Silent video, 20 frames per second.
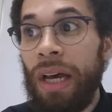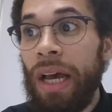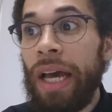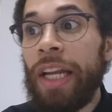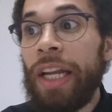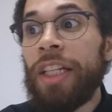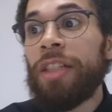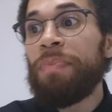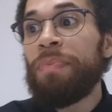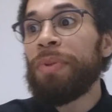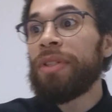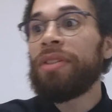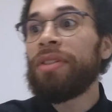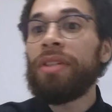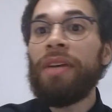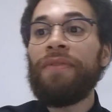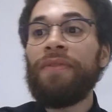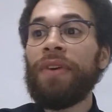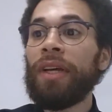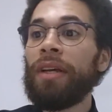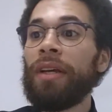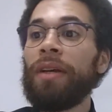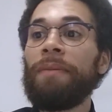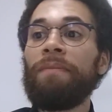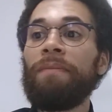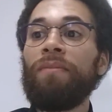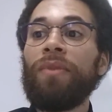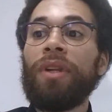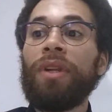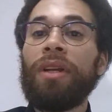And in specific,
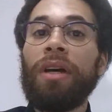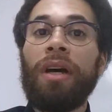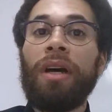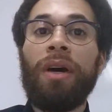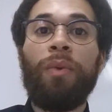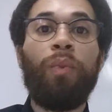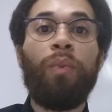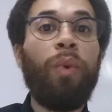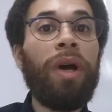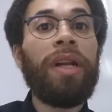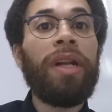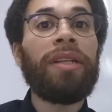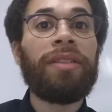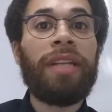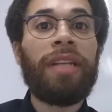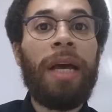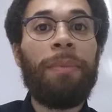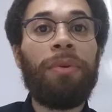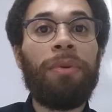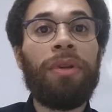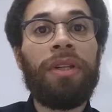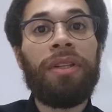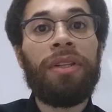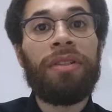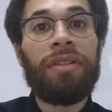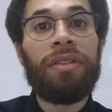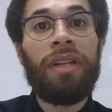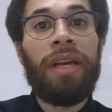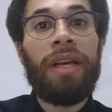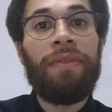one example in
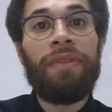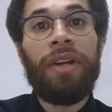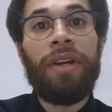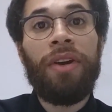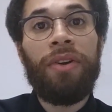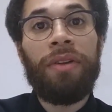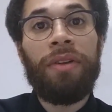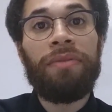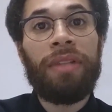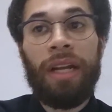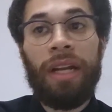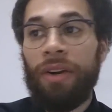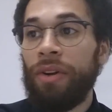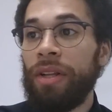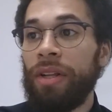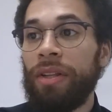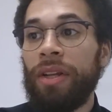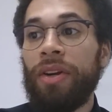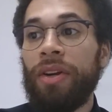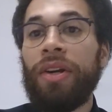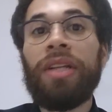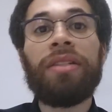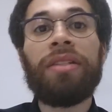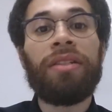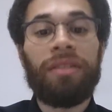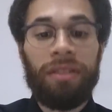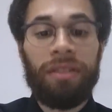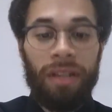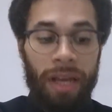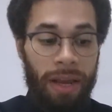the slave narratives that are in there is
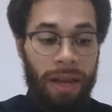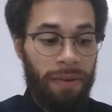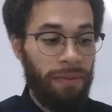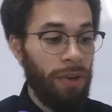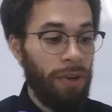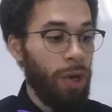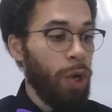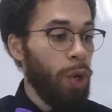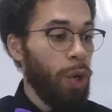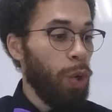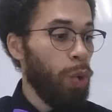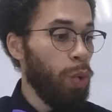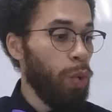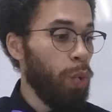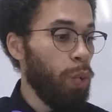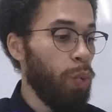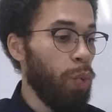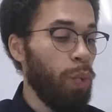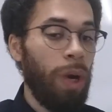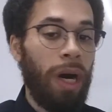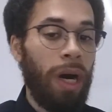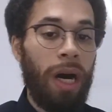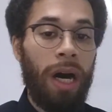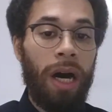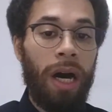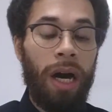a slave who